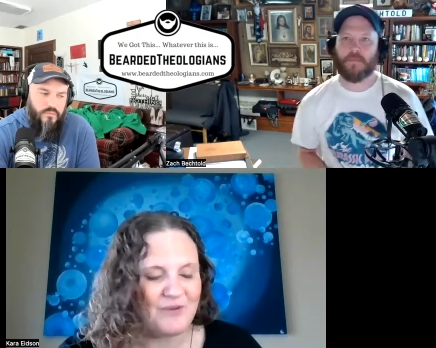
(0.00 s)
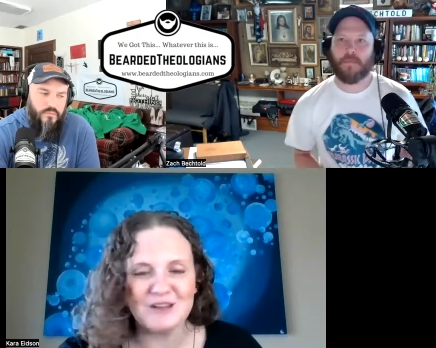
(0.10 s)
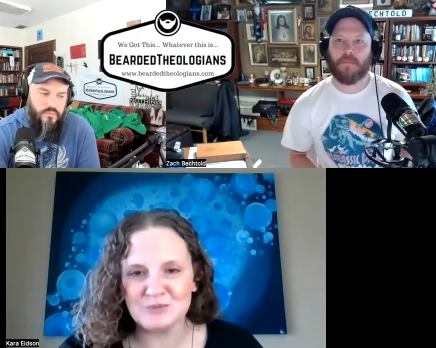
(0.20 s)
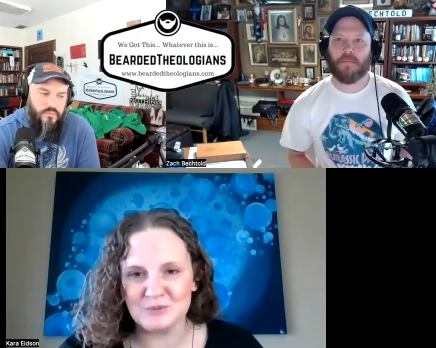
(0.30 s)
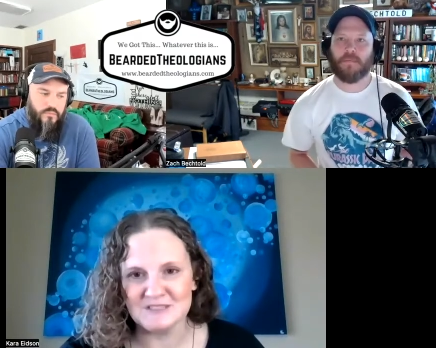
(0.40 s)

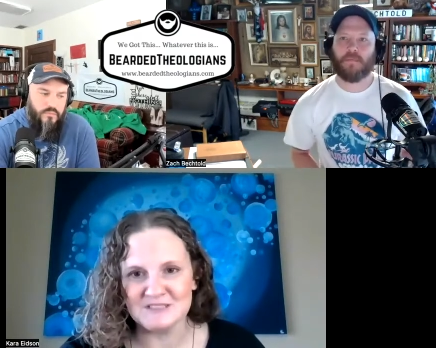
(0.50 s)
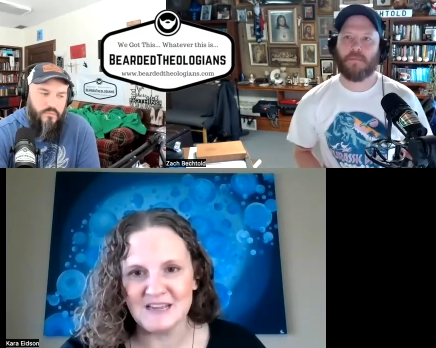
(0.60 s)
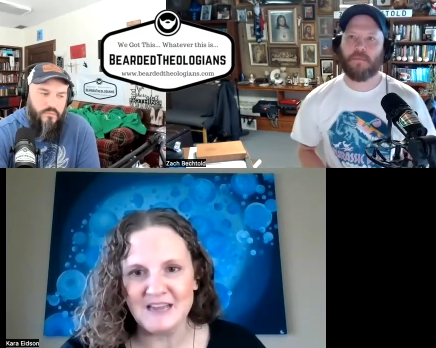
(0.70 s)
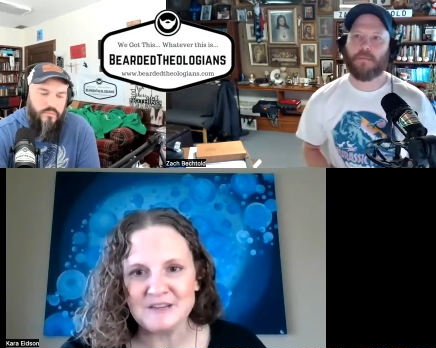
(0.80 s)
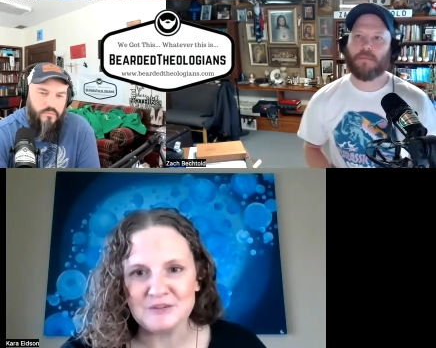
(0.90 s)
Speaker 1: Ash
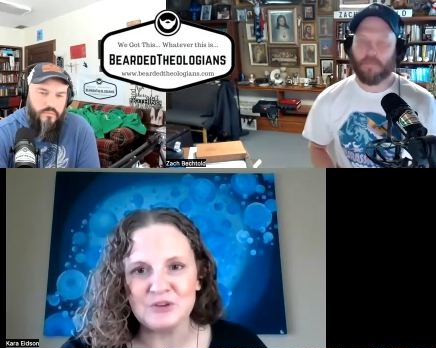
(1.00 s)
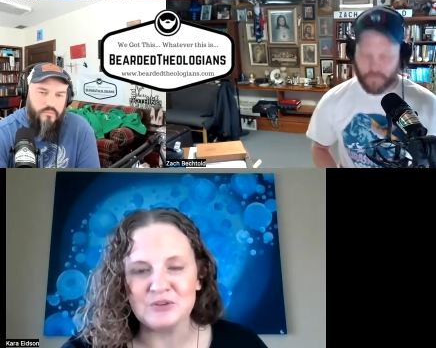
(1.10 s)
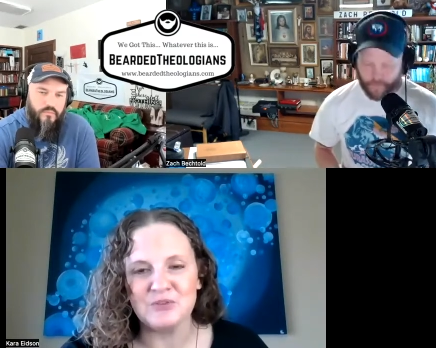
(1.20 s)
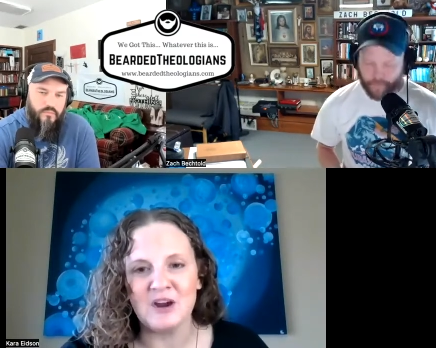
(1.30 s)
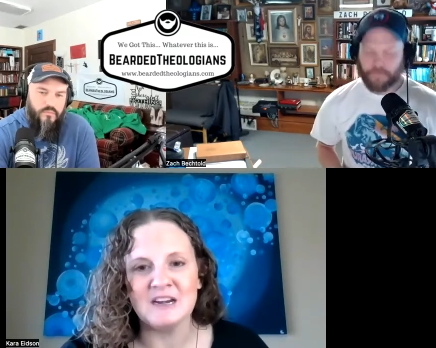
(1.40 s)
Wednesday and of
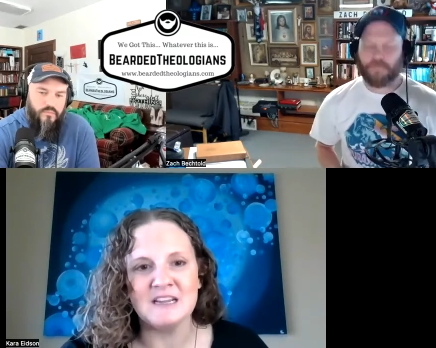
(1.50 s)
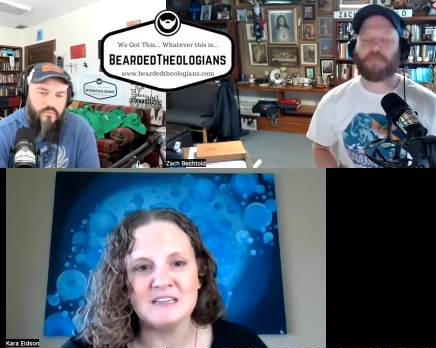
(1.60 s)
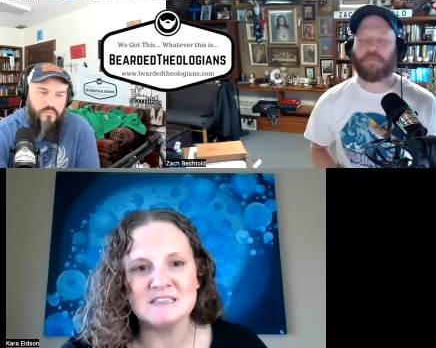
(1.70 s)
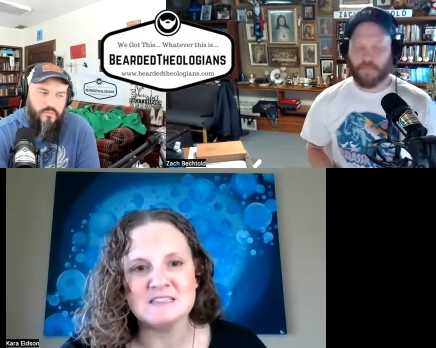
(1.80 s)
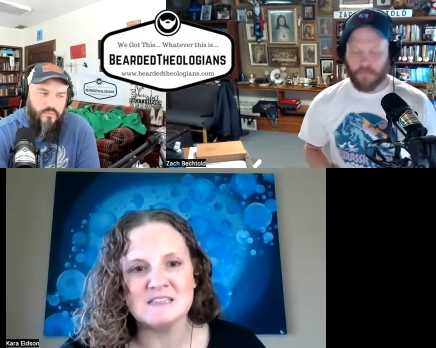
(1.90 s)
Good
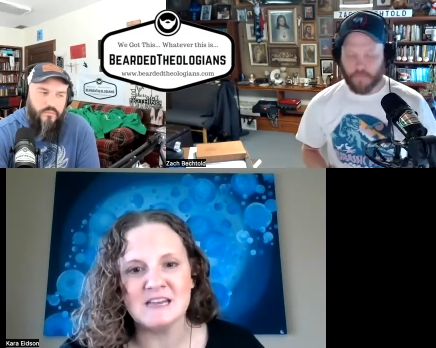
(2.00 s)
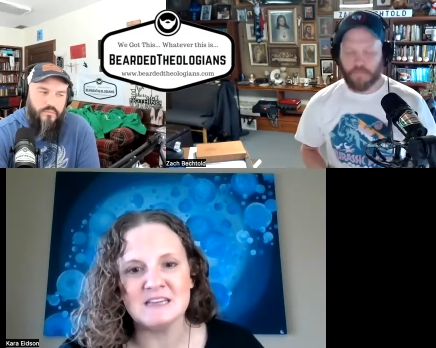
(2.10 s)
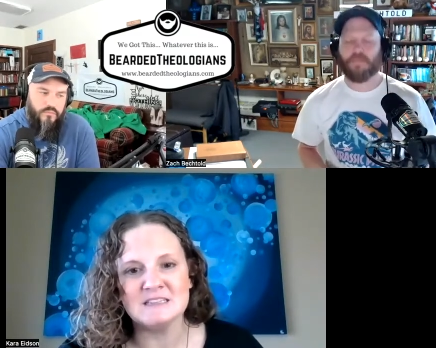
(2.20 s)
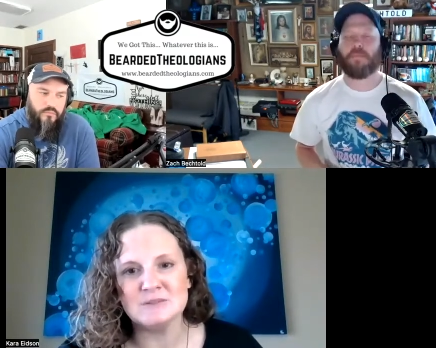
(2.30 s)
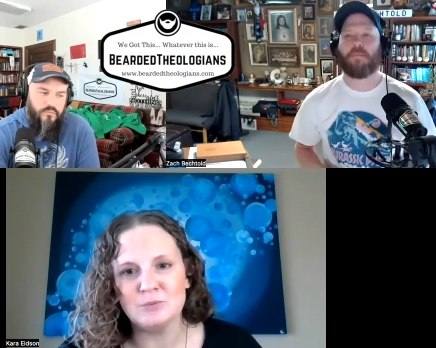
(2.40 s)
Friday is
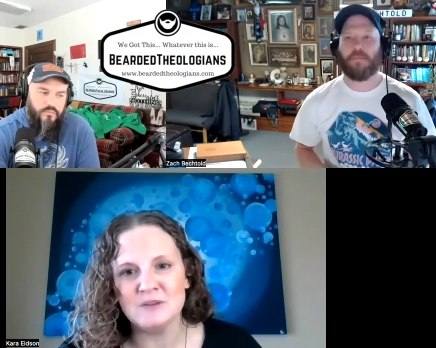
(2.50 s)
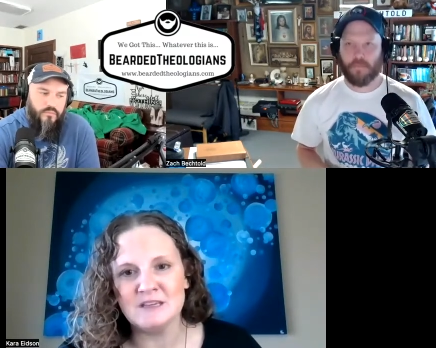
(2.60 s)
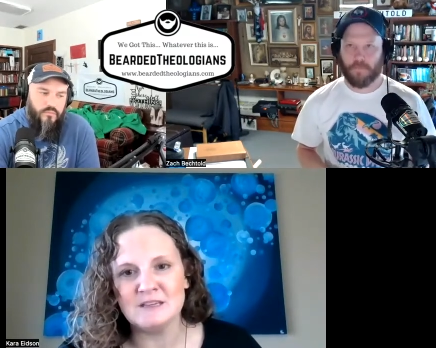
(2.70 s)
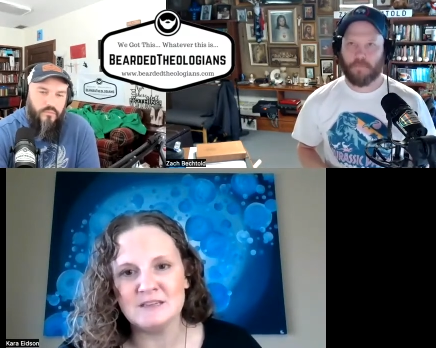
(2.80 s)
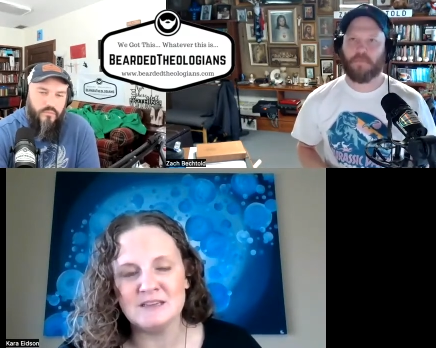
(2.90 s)
that
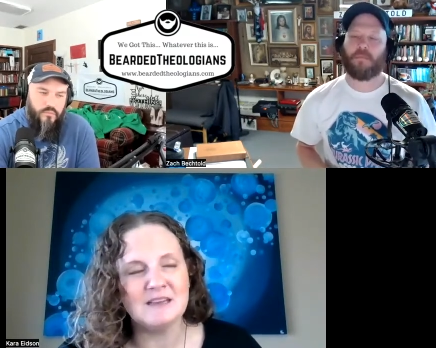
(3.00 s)
we,